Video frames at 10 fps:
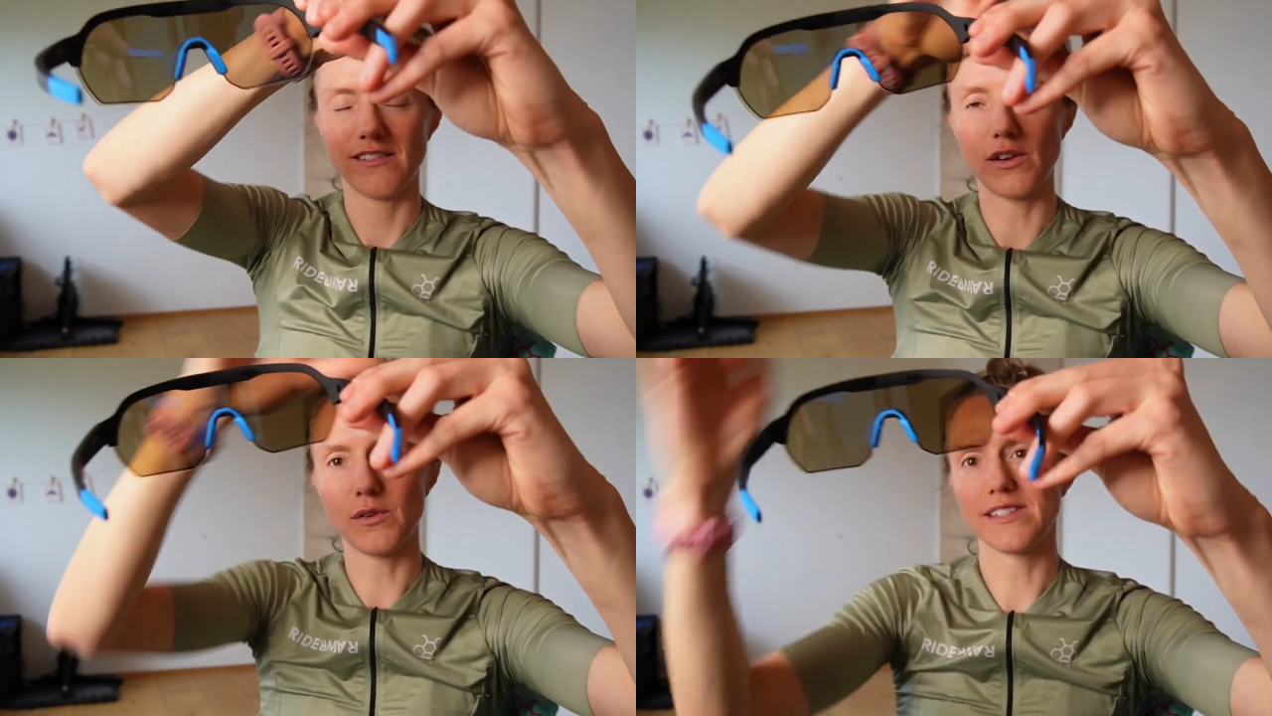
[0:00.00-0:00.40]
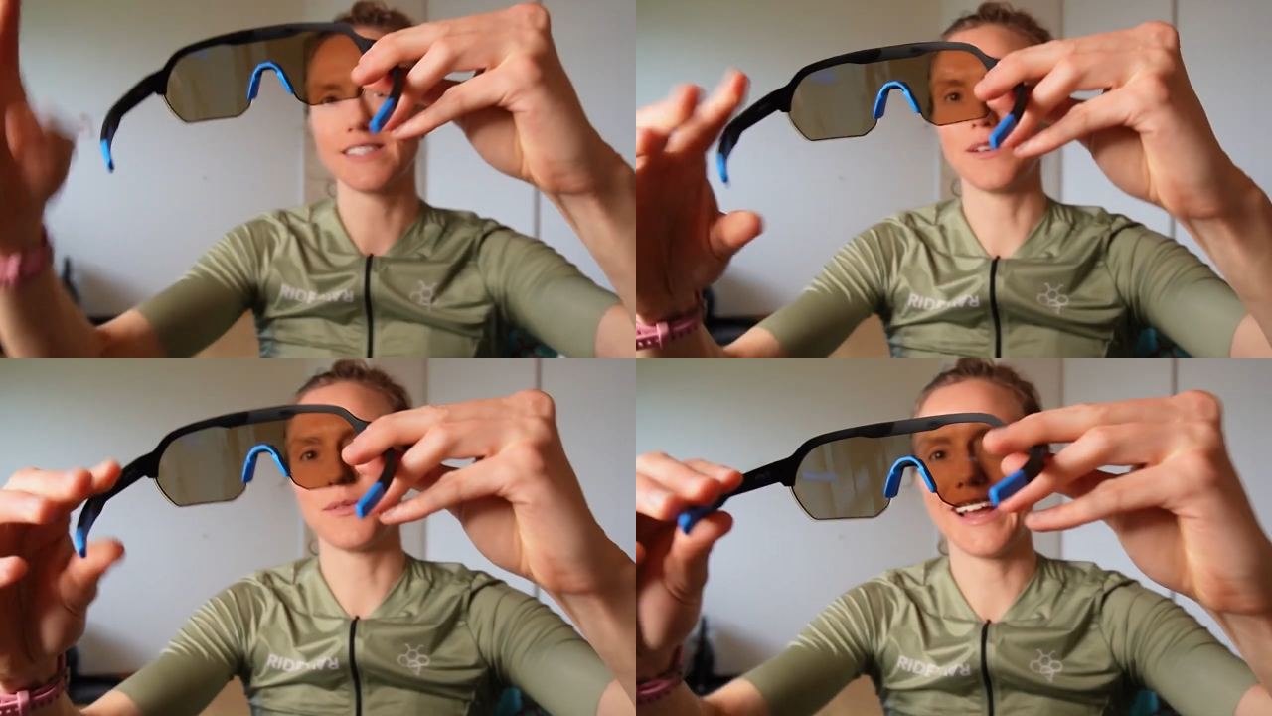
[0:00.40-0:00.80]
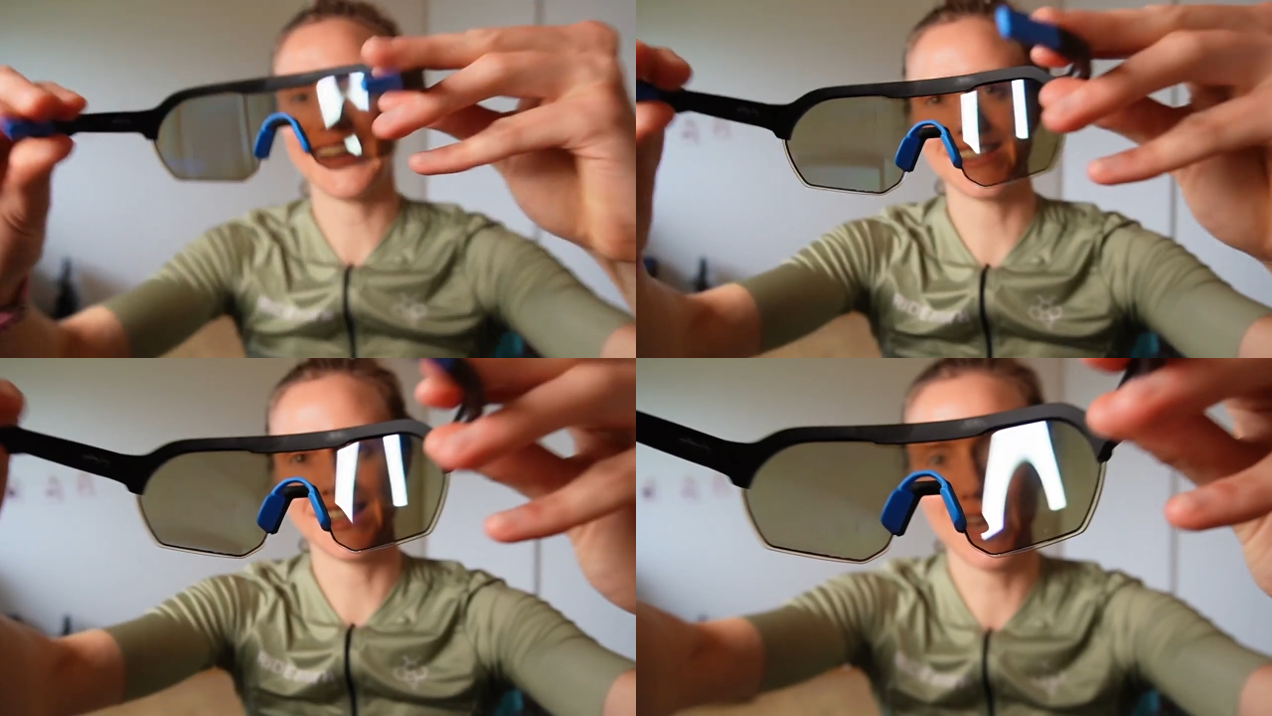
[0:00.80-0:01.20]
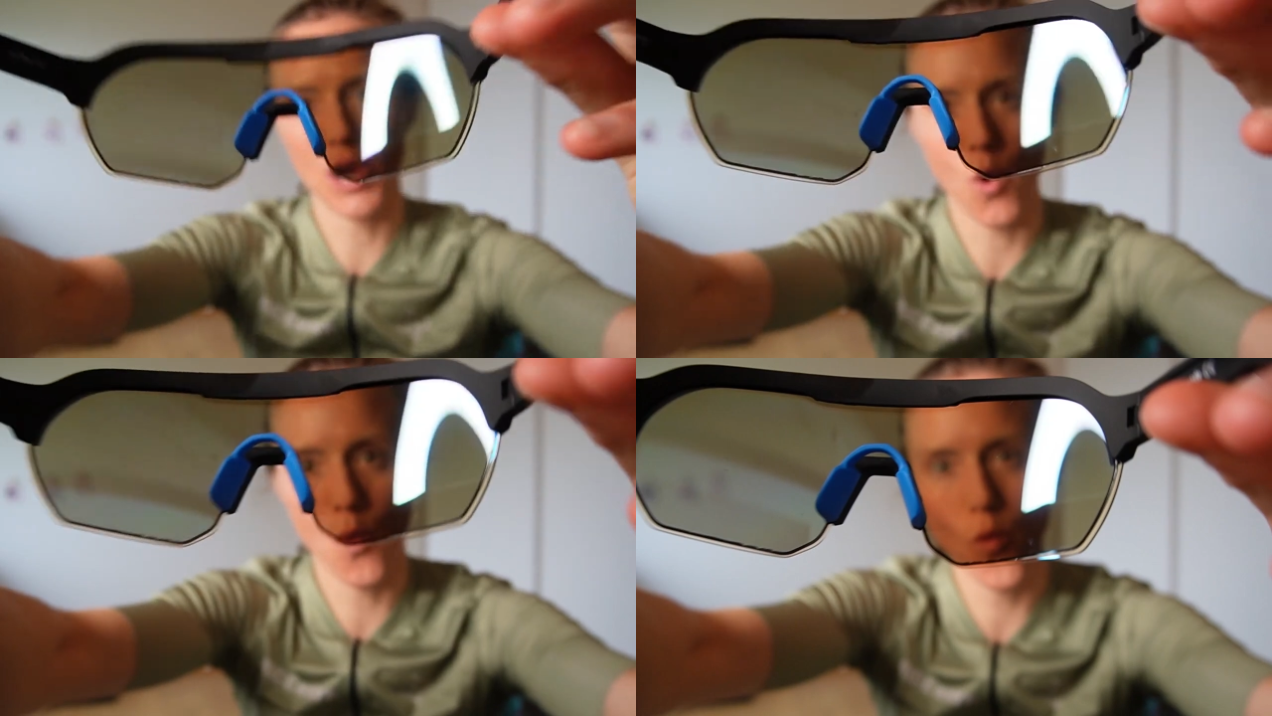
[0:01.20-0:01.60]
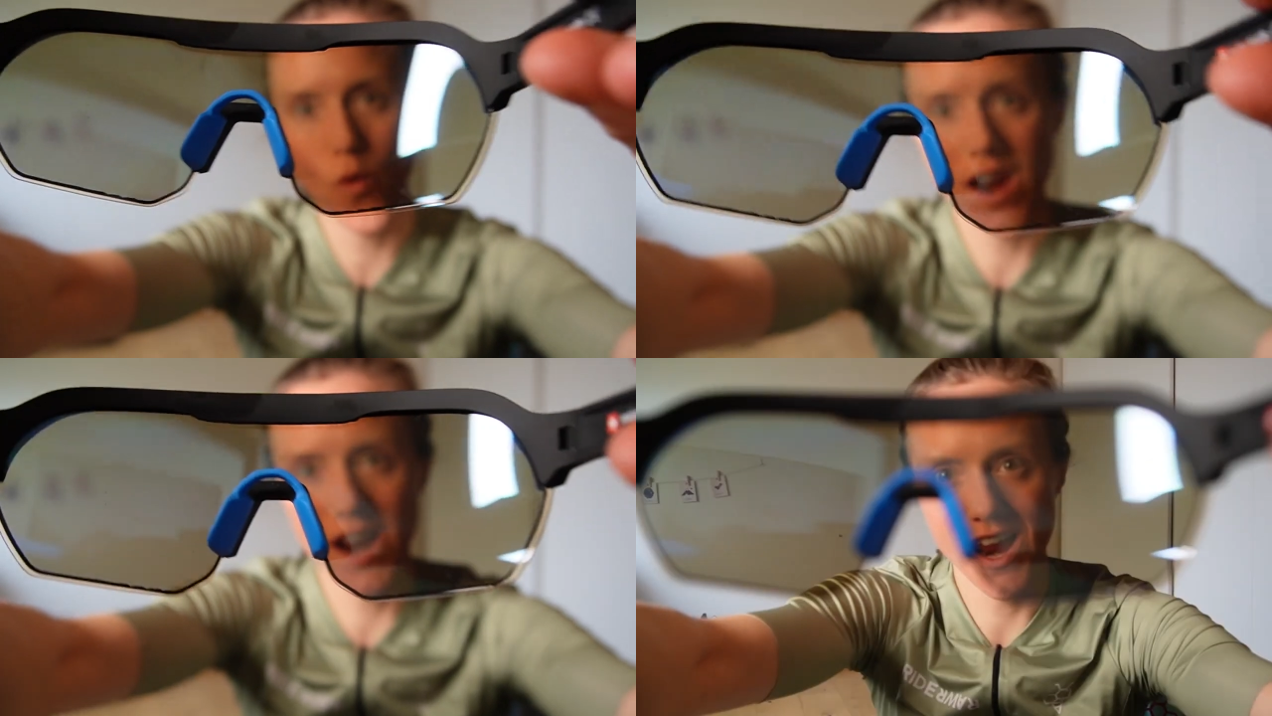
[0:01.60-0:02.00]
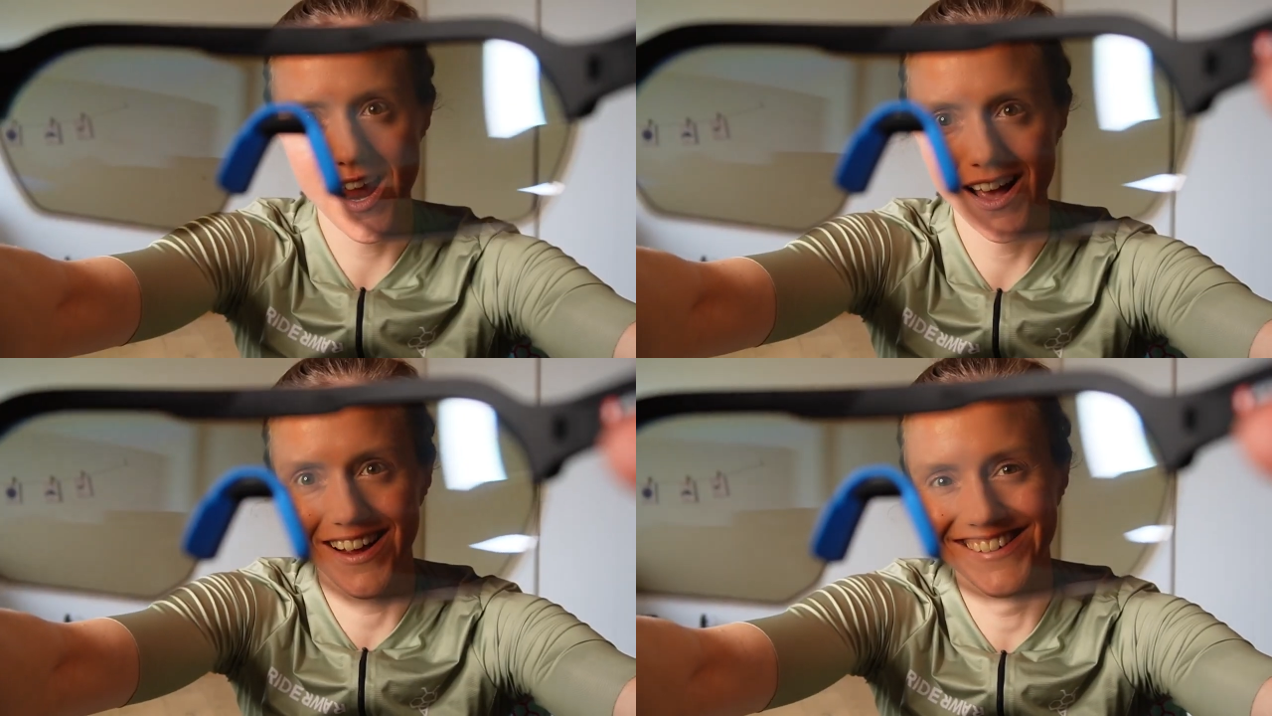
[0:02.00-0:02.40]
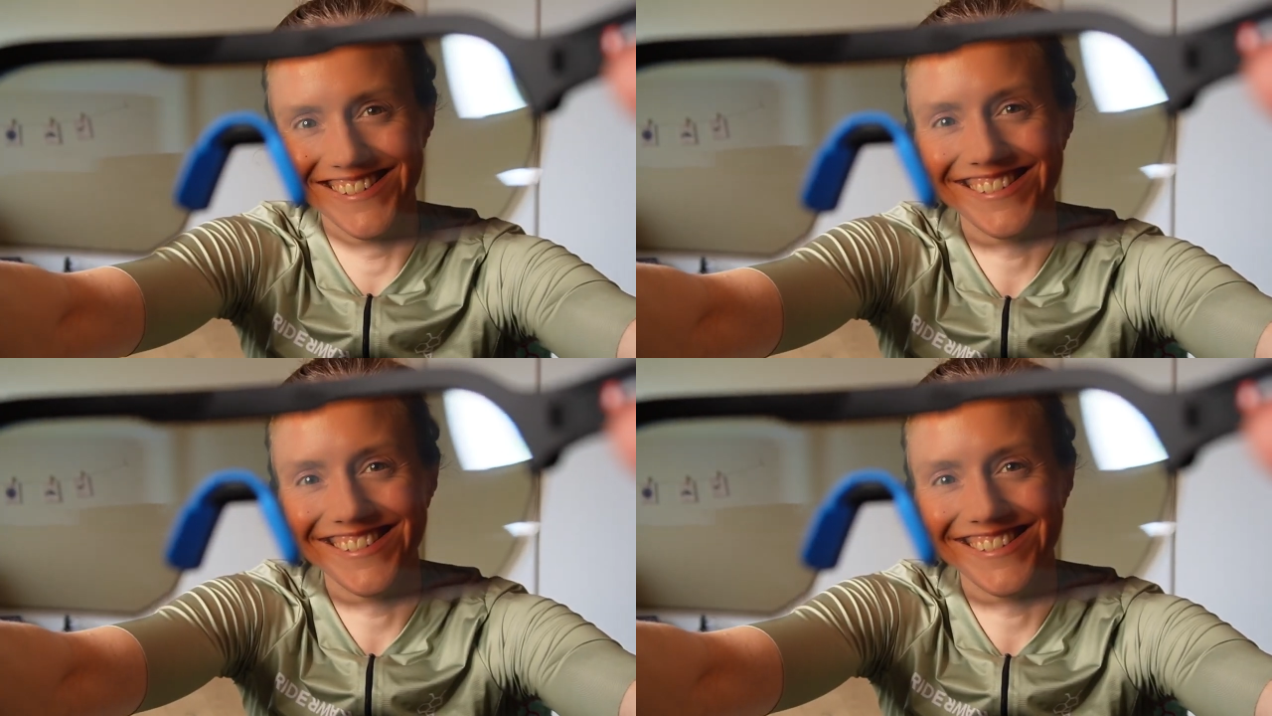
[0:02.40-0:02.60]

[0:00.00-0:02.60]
if you can see what I see. Uh,